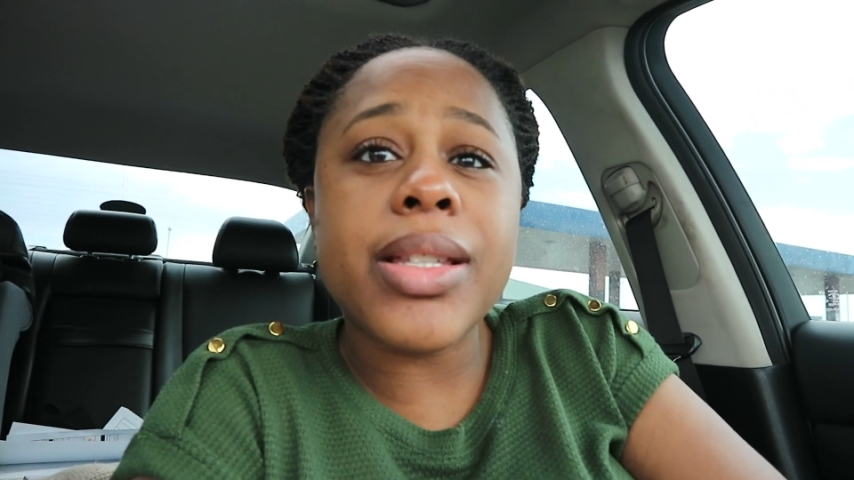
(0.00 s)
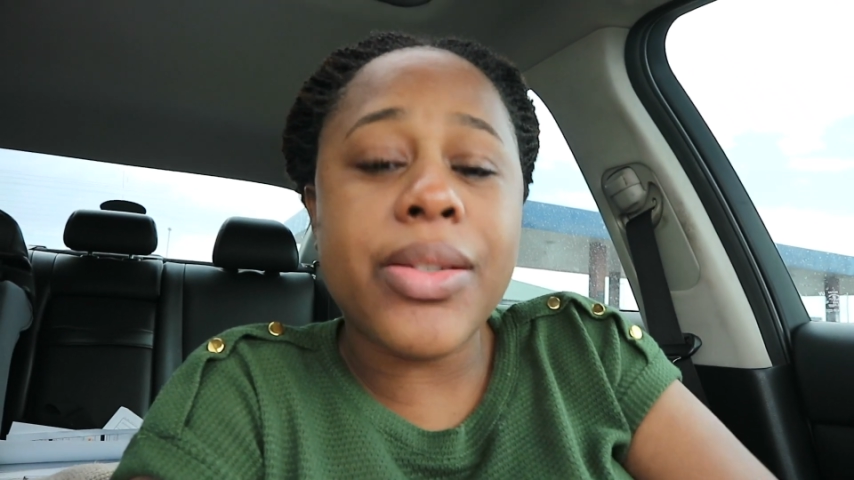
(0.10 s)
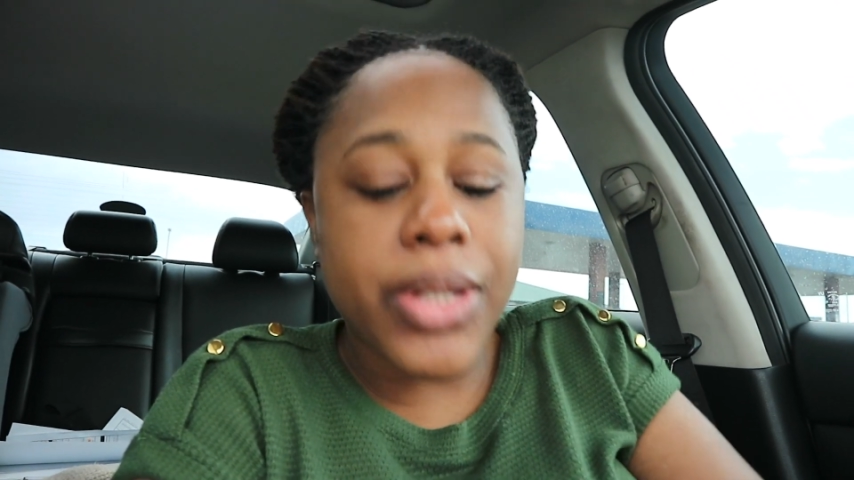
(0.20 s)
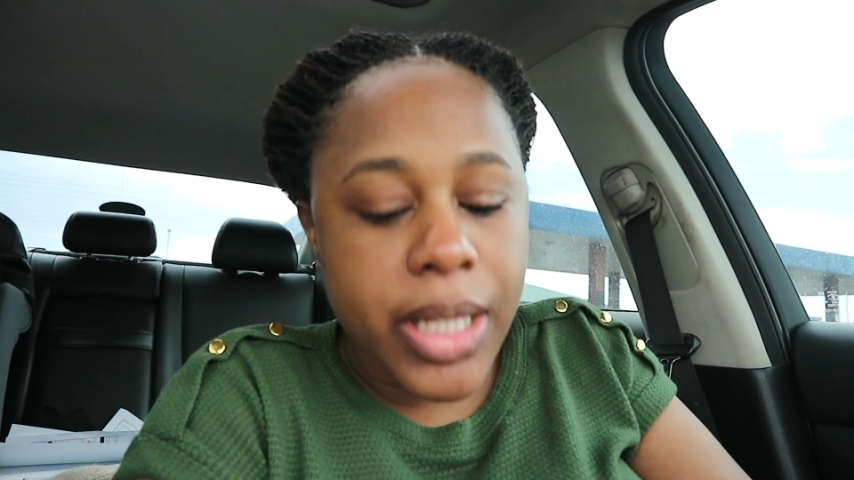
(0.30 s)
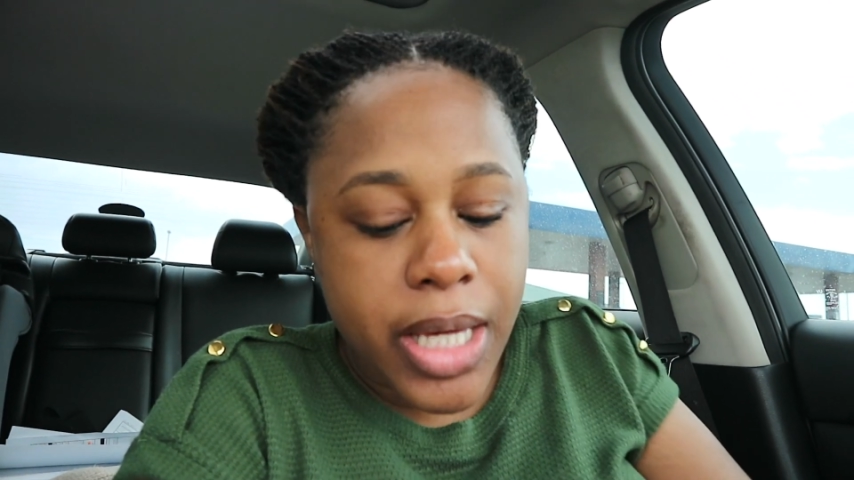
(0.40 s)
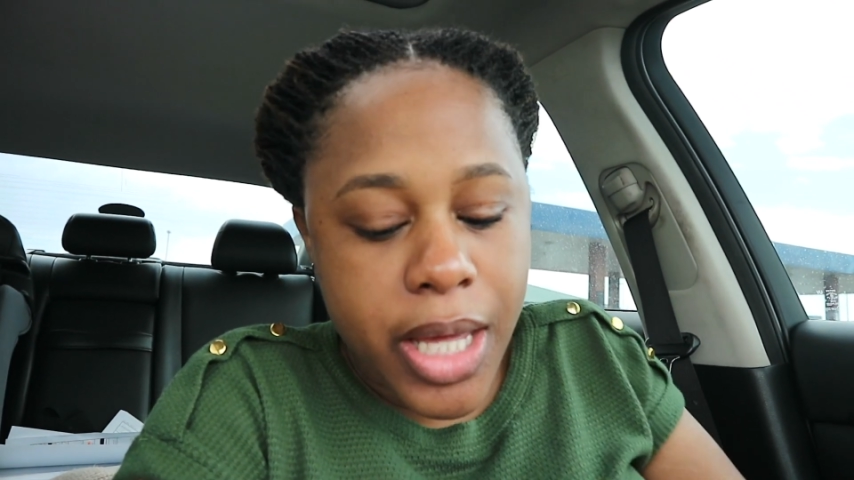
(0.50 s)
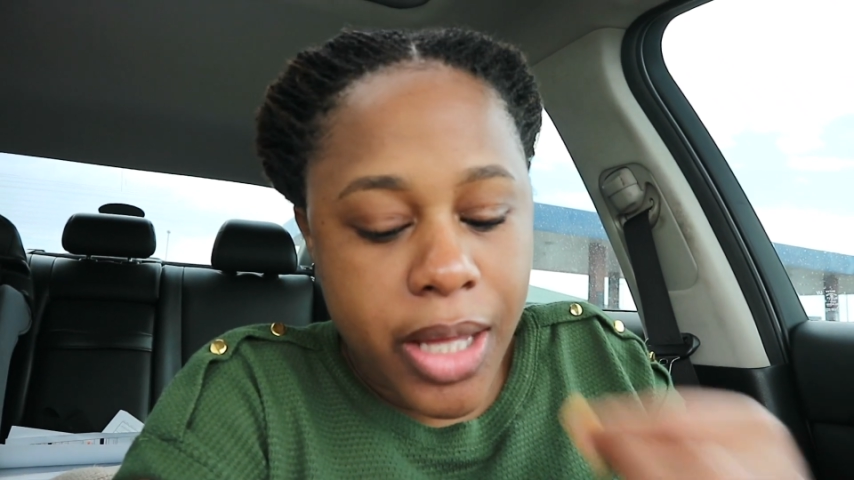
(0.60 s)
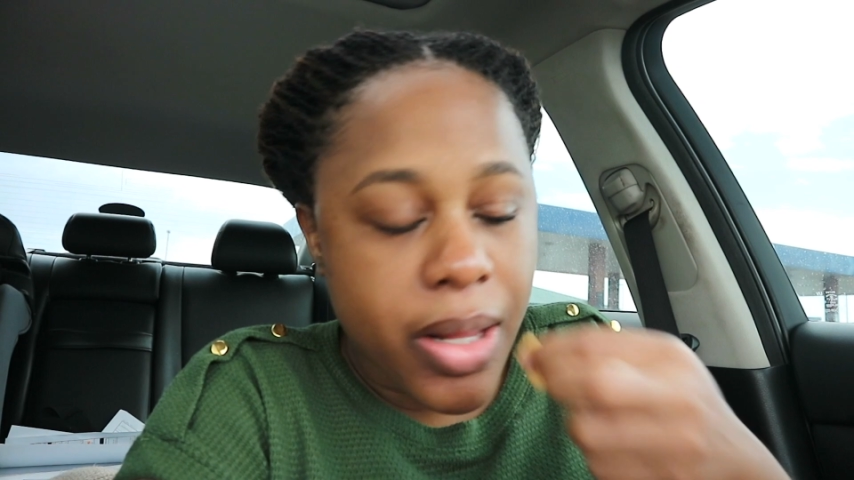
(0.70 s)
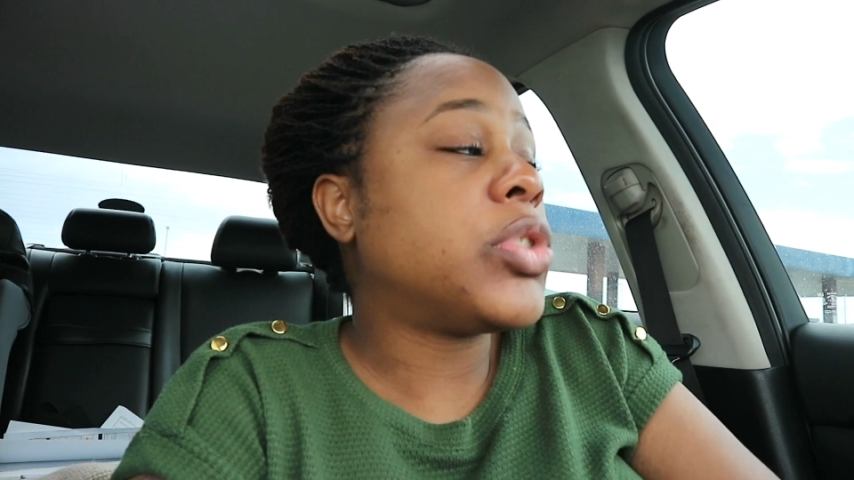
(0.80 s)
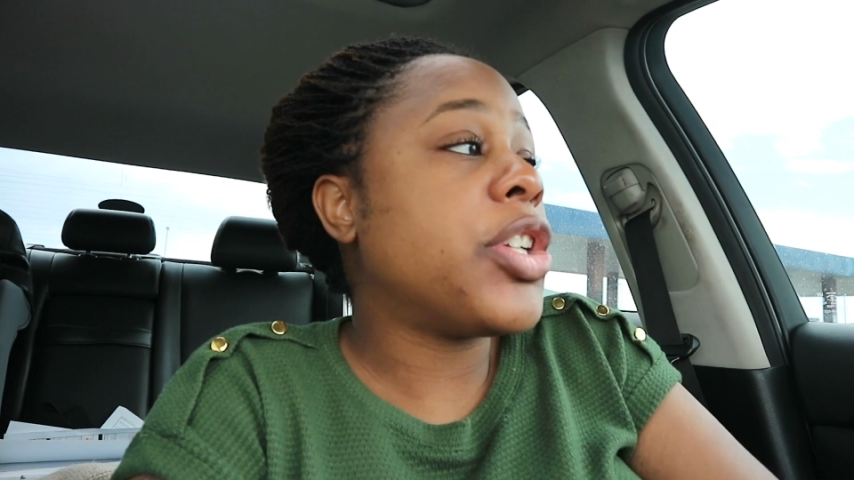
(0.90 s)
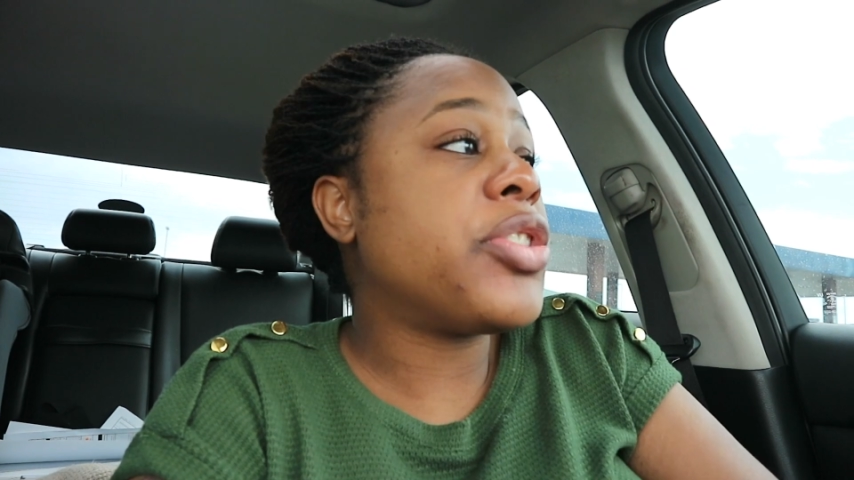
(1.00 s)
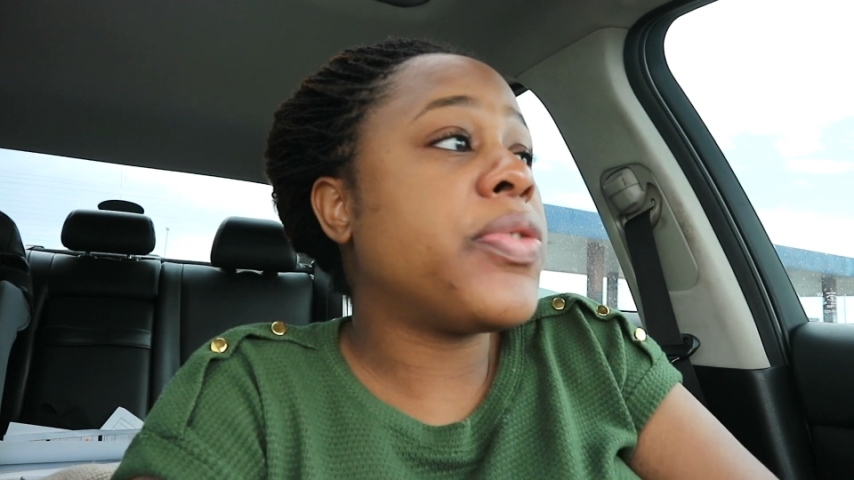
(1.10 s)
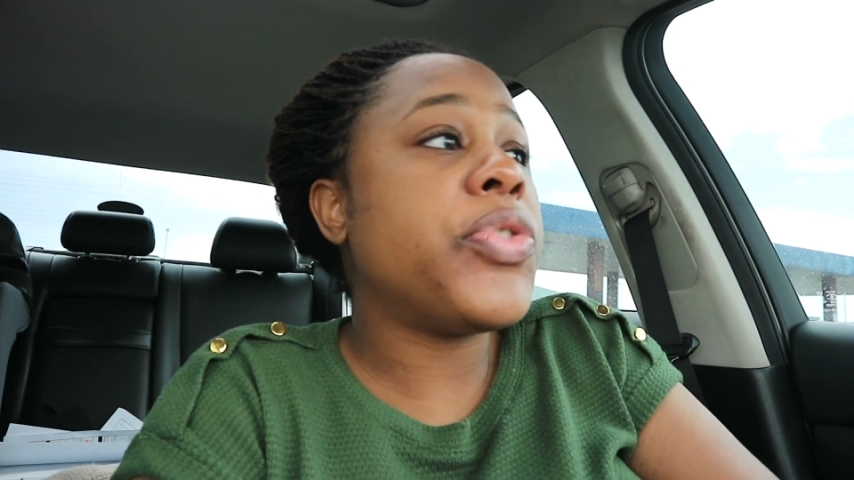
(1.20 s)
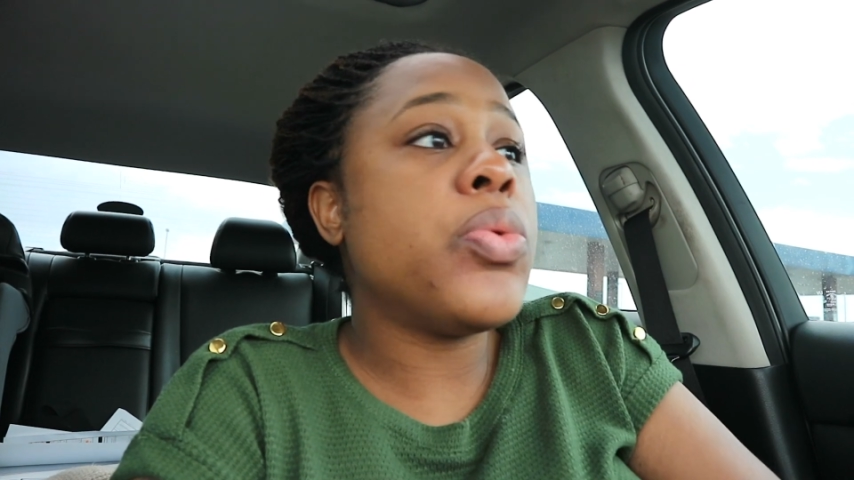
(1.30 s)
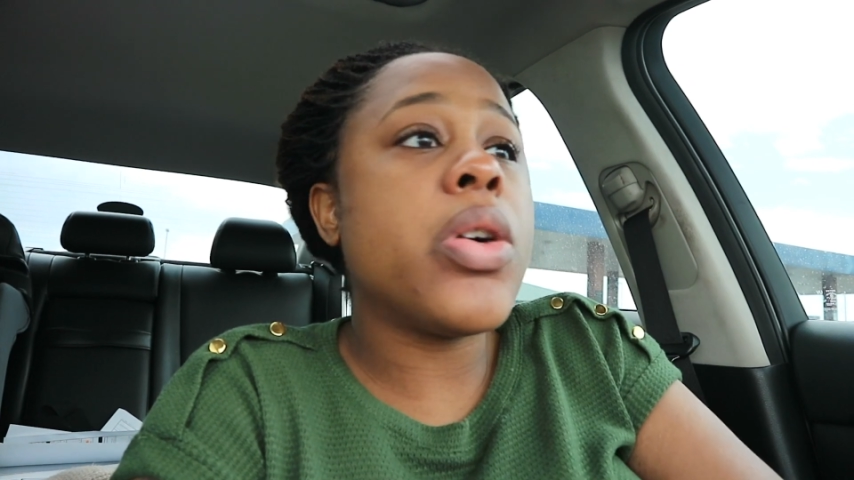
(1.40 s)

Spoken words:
I was like, yeah, there's a few